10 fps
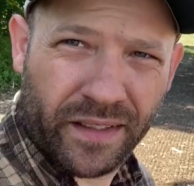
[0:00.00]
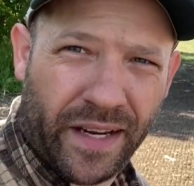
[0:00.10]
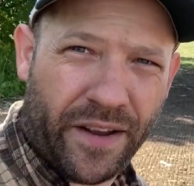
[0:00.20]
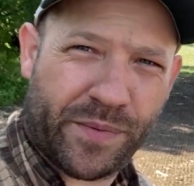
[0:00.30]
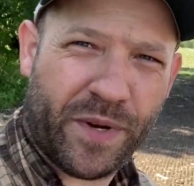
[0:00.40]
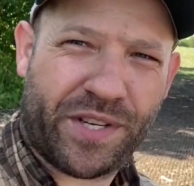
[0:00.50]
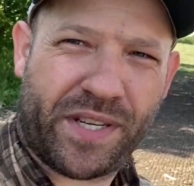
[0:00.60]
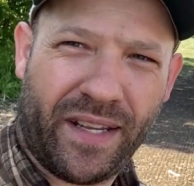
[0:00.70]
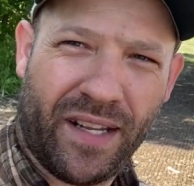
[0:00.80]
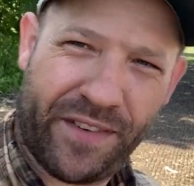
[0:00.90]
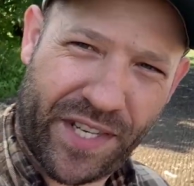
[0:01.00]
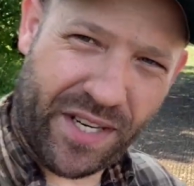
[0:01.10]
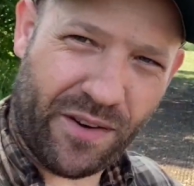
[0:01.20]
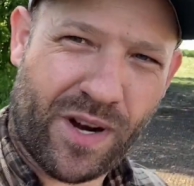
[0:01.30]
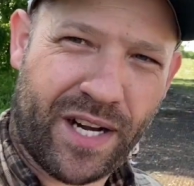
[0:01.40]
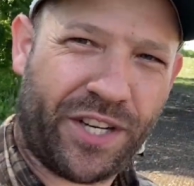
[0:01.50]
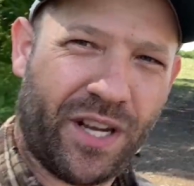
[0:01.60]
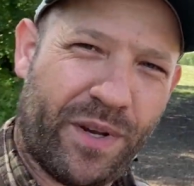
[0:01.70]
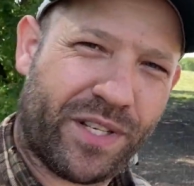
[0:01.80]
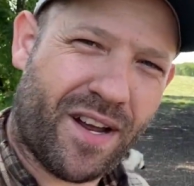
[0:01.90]
Now, as much as I'd love to sit and watch
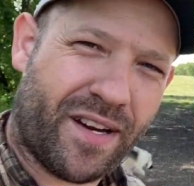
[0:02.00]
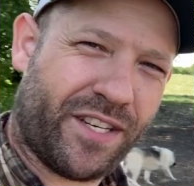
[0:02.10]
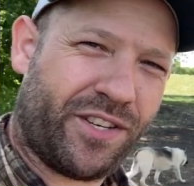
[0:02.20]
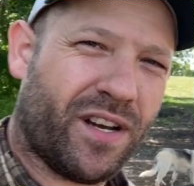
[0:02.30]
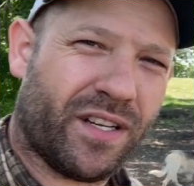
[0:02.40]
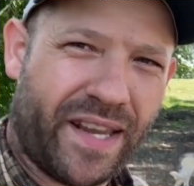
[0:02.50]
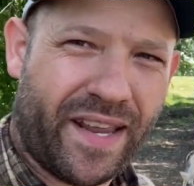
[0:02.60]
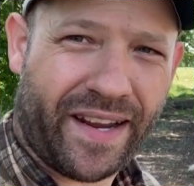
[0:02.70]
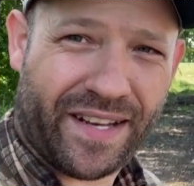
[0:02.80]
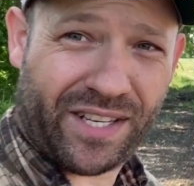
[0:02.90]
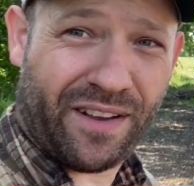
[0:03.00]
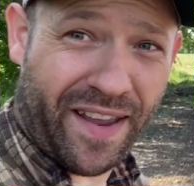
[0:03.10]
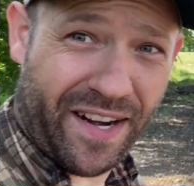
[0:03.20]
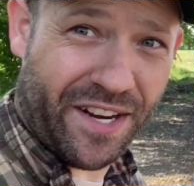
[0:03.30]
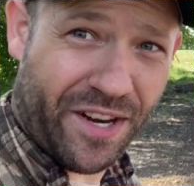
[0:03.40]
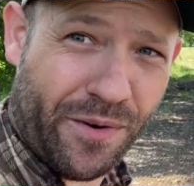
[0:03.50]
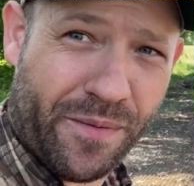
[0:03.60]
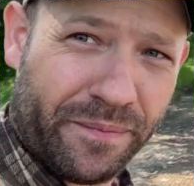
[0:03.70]
him and talk at you all day, I got stuff I need to do.